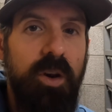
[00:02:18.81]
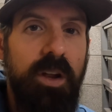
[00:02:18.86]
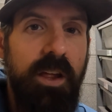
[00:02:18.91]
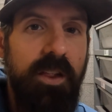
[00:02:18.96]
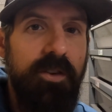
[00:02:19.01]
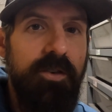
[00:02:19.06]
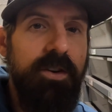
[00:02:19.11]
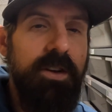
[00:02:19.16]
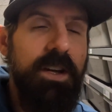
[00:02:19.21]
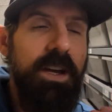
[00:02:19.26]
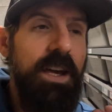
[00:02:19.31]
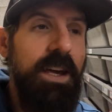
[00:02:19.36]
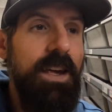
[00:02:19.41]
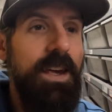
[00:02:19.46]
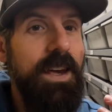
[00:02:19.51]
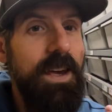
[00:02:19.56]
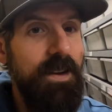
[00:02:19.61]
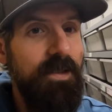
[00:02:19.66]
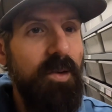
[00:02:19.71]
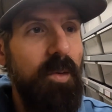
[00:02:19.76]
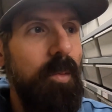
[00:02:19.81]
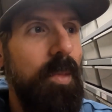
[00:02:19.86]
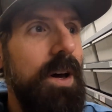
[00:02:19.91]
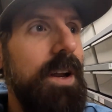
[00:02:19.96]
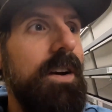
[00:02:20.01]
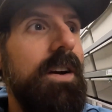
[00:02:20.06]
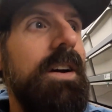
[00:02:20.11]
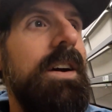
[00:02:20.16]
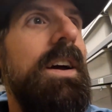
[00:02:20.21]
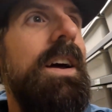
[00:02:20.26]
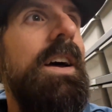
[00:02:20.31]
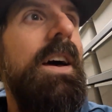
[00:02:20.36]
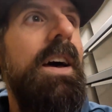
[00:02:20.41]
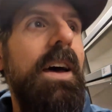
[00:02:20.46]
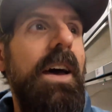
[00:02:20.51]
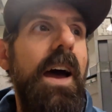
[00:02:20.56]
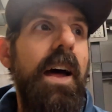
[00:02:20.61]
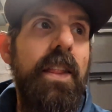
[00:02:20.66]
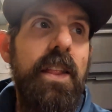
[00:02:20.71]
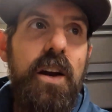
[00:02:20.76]
together even better.
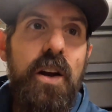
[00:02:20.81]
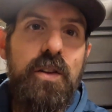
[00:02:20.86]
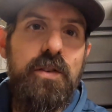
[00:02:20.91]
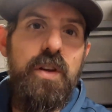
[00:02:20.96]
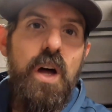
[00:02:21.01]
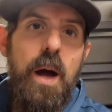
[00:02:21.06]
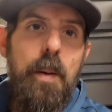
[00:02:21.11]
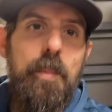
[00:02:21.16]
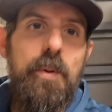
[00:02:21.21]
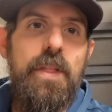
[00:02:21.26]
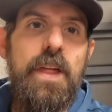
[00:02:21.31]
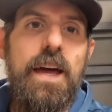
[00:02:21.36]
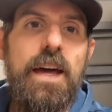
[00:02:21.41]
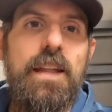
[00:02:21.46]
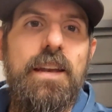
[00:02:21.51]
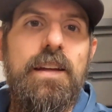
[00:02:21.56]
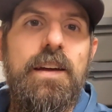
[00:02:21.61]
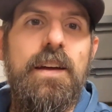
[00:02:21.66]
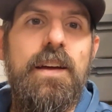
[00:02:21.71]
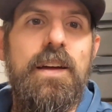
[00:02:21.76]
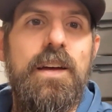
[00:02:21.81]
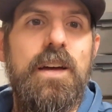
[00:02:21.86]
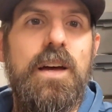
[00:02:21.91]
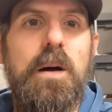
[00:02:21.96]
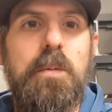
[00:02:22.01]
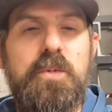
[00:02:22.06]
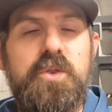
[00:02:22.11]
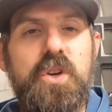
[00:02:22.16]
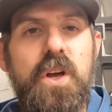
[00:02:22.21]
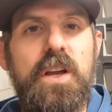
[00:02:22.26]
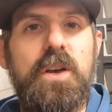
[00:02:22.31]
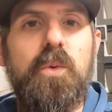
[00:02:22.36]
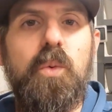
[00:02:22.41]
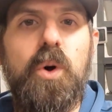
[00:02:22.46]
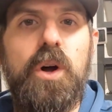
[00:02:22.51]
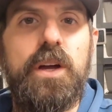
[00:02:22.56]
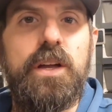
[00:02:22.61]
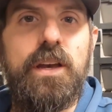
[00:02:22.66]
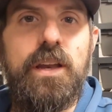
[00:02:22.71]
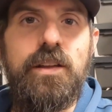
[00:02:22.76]
And then on top of that, I'm trying to
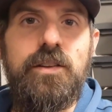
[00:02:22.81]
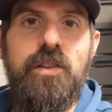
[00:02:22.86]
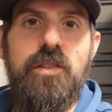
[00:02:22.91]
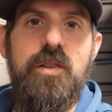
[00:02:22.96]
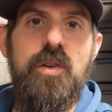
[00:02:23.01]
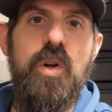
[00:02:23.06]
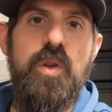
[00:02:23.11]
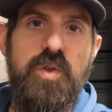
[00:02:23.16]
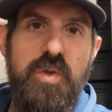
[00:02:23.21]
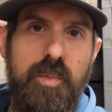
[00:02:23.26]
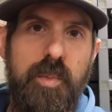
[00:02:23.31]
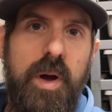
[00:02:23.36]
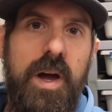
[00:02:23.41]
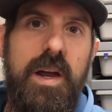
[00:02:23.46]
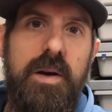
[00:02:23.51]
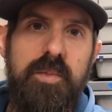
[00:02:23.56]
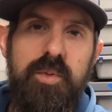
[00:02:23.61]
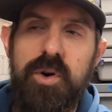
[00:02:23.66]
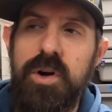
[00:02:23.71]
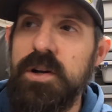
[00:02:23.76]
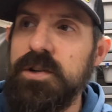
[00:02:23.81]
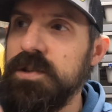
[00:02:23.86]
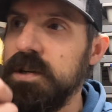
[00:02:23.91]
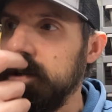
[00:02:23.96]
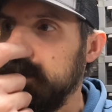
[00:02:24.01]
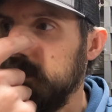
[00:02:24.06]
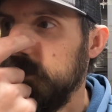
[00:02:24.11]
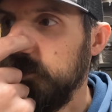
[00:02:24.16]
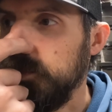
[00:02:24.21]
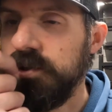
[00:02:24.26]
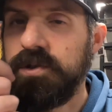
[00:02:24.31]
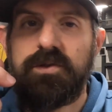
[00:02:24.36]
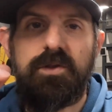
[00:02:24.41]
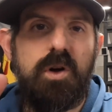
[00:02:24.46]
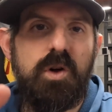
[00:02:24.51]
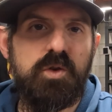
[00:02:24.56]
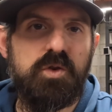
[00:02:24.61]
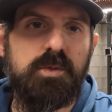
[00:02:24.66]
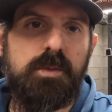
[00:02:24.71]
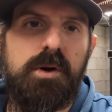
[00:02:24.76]
work it into the Ultra Pied project, which is
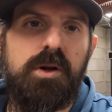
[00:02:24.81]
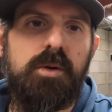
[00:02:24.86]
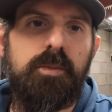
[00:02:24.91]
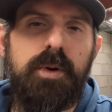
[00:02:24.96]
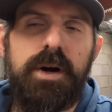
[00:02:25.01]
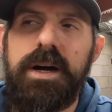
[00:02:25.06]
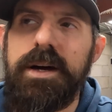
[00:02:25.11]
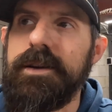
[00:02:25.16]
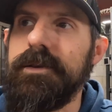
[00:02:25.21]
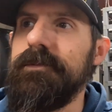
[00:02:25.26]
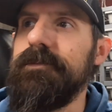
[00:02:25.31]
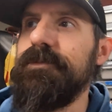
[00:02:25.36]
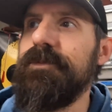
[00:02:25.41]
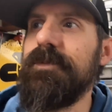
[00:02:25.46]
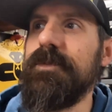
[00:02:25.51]
Ultraman Pied.